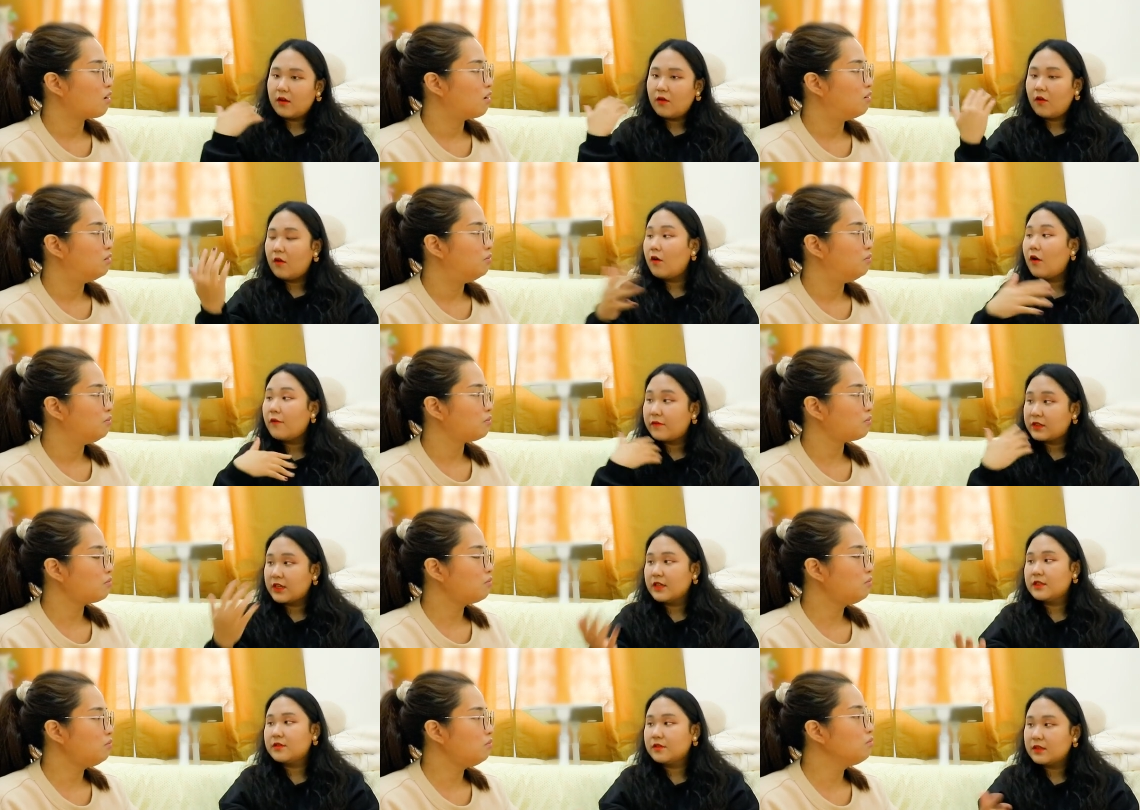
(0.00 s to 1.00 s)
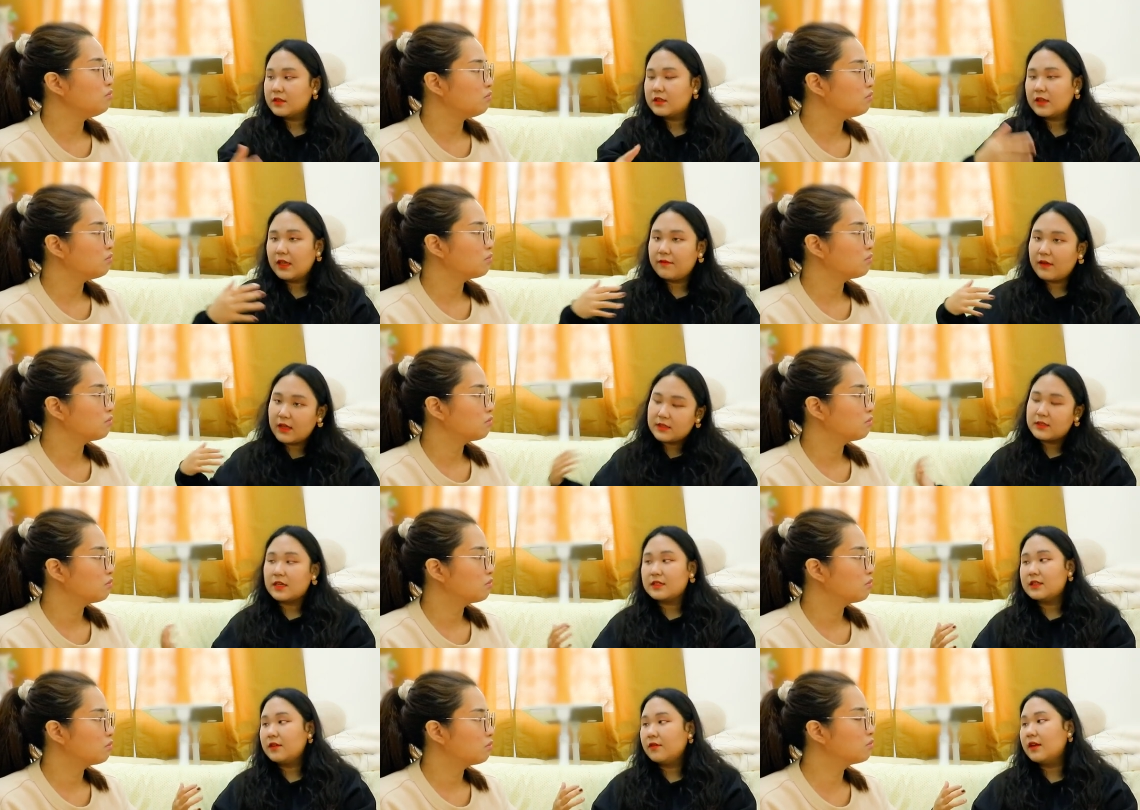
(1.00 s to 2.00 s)
Speaker 1: All of Chinese students live in
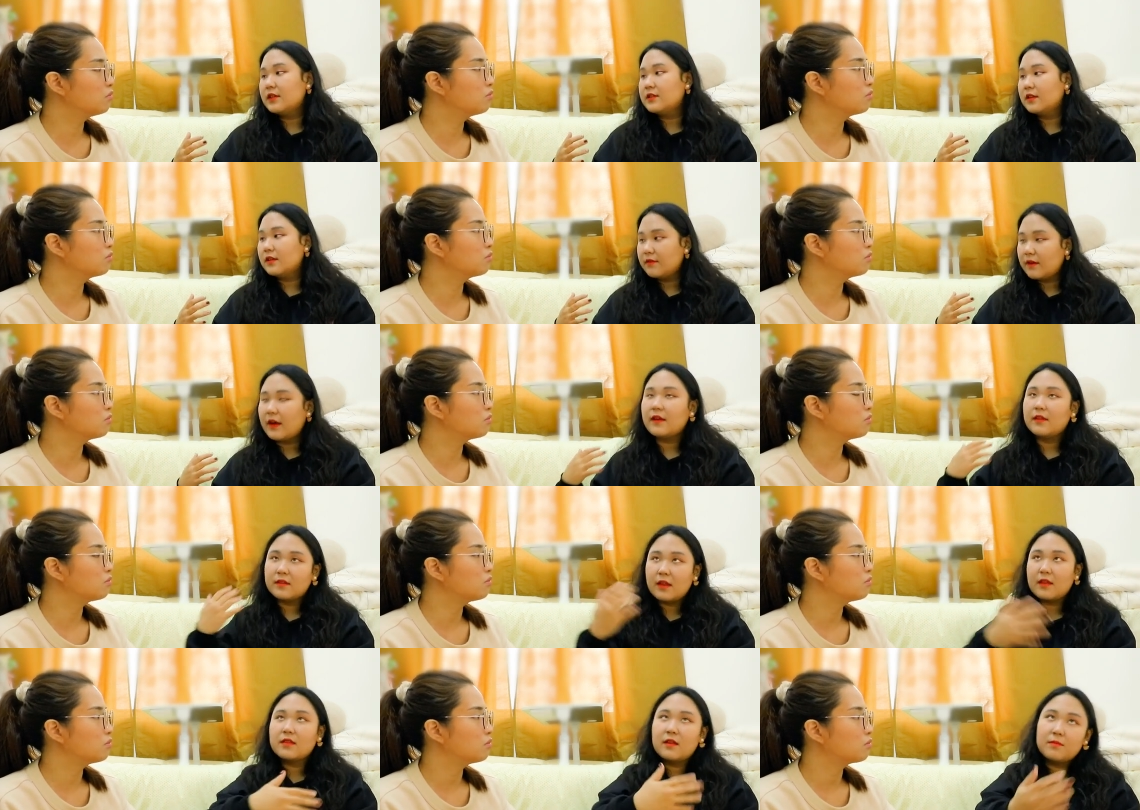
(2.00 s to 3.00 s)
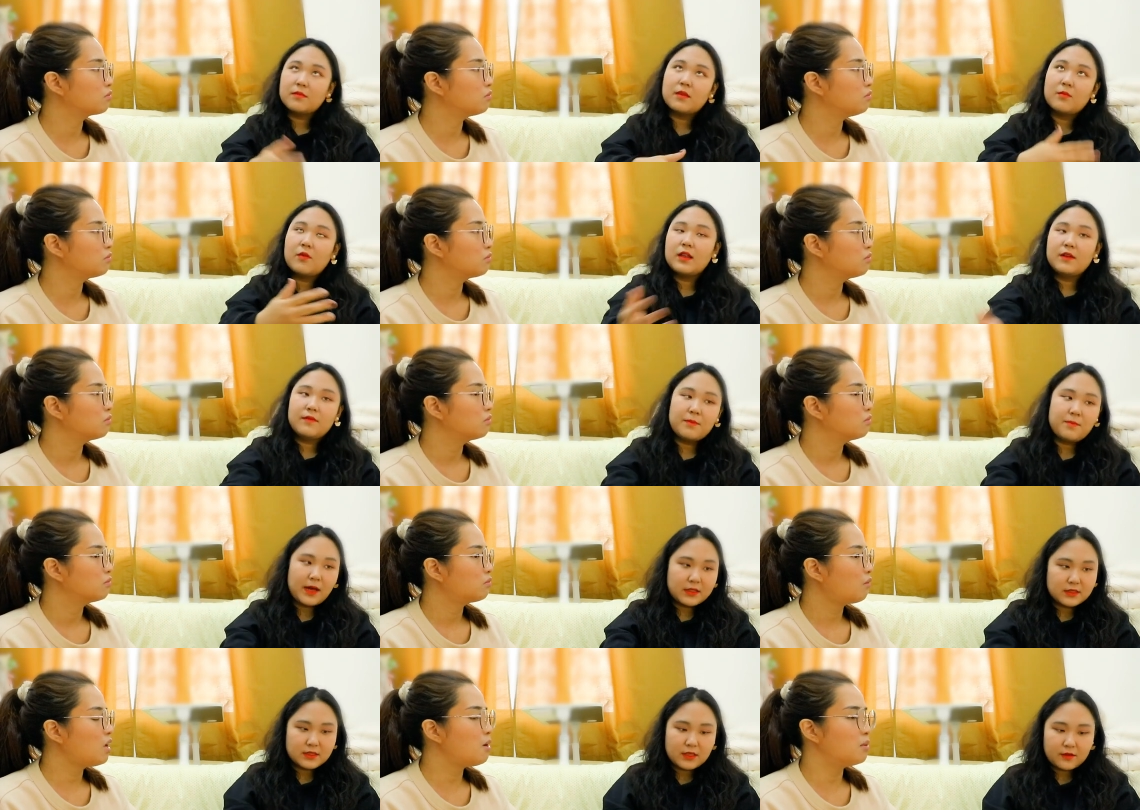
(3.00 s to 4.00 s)
such situation. Mm uh, some some some are living
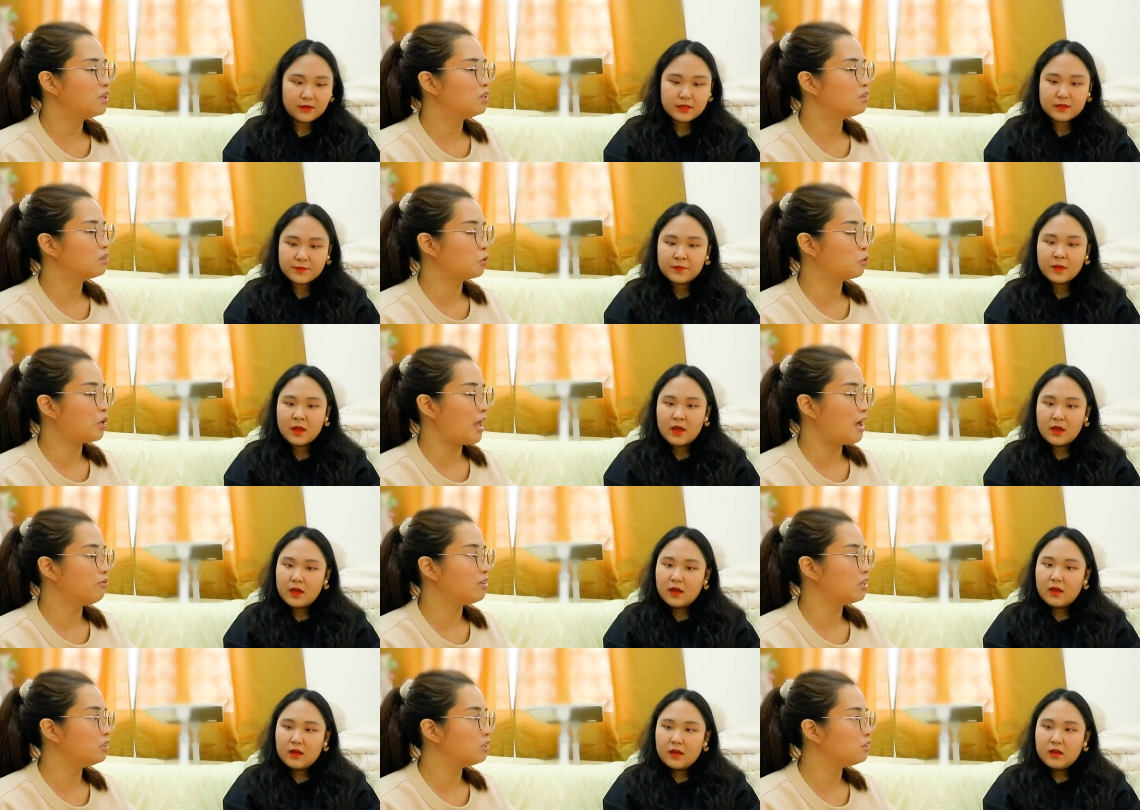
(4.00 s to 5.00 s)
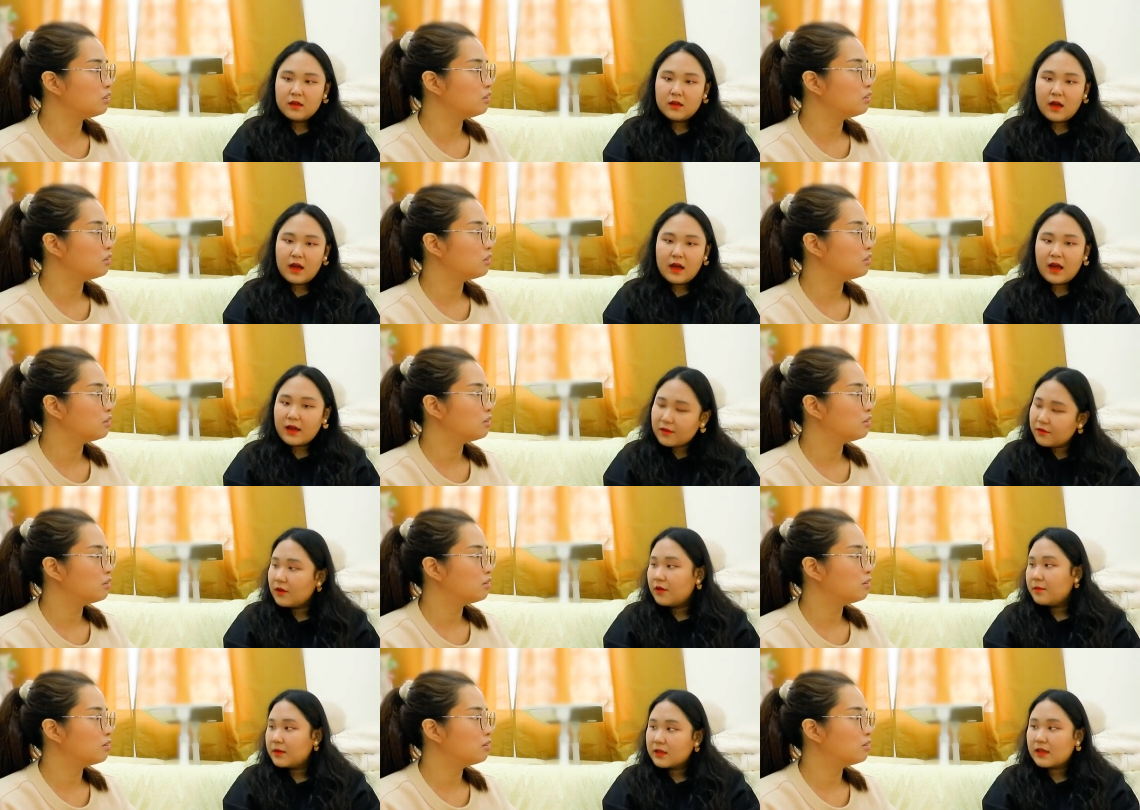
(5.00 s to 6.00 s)
better. Yeah, situation. but do they have kitchen? I, I don't
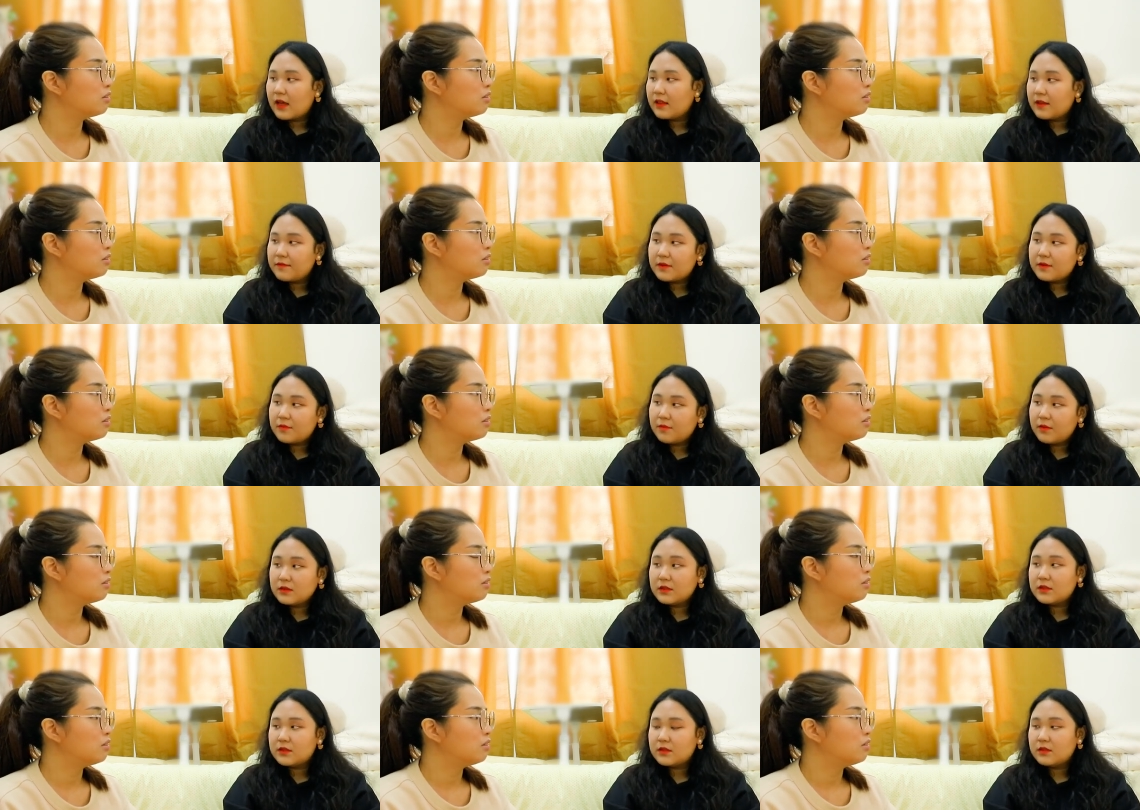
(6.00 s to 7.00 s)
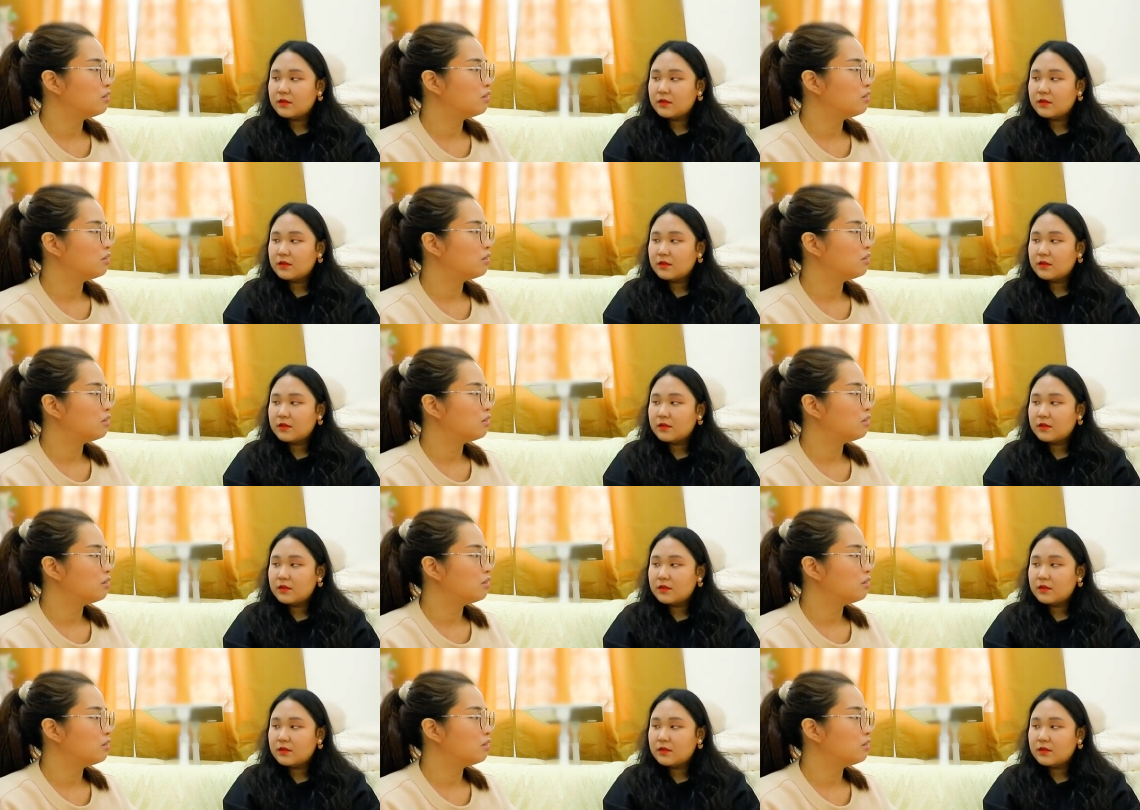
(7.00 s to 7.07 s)
know because I never went